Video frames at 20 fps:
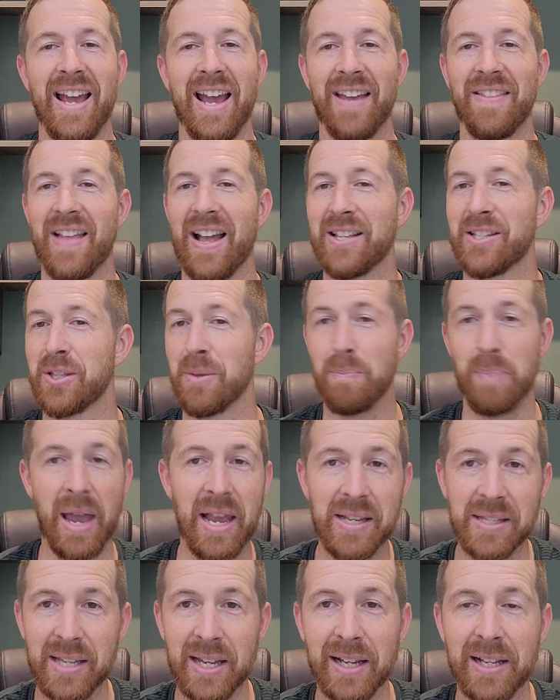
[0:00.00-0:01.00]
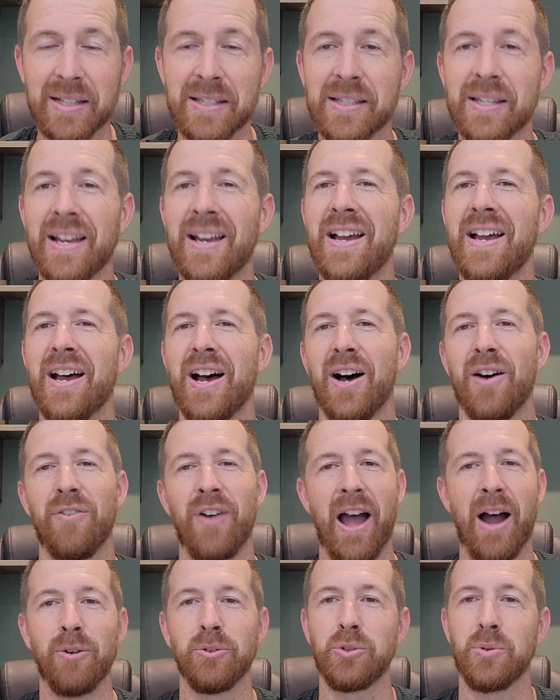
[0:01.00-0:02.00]
and that's the basics
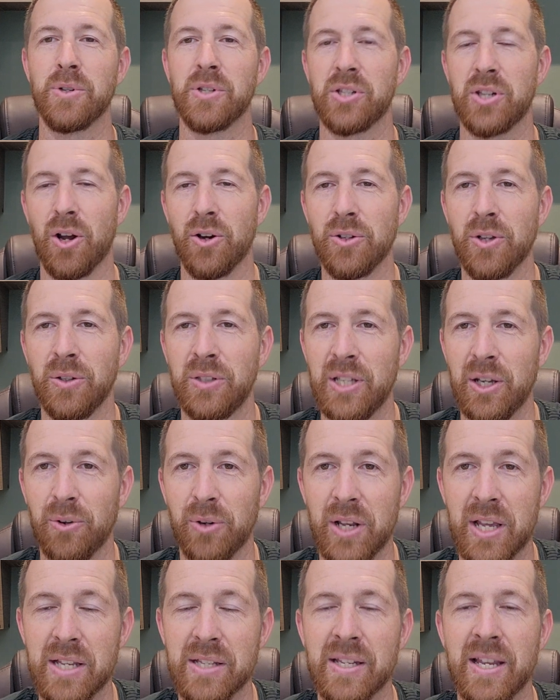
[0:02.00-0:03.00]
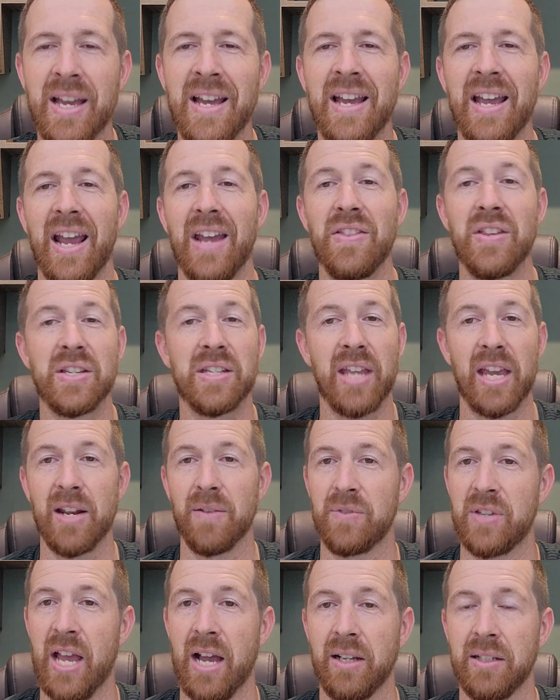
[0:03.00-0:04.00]
of how to install utilities in the state
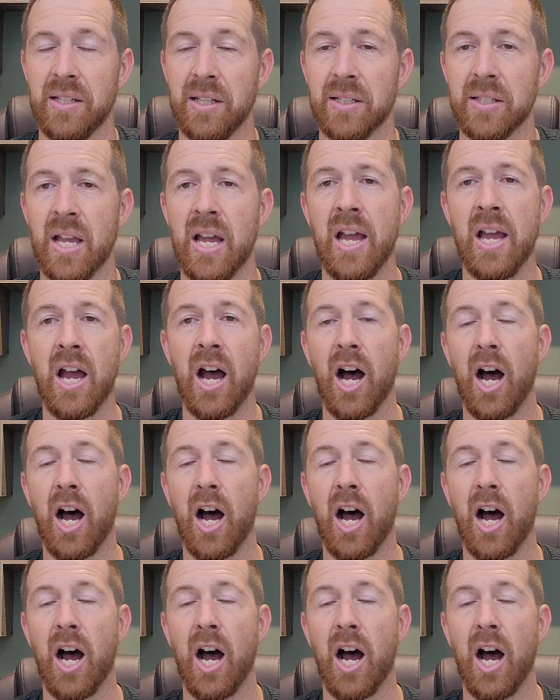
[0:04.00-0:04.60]
of Texas.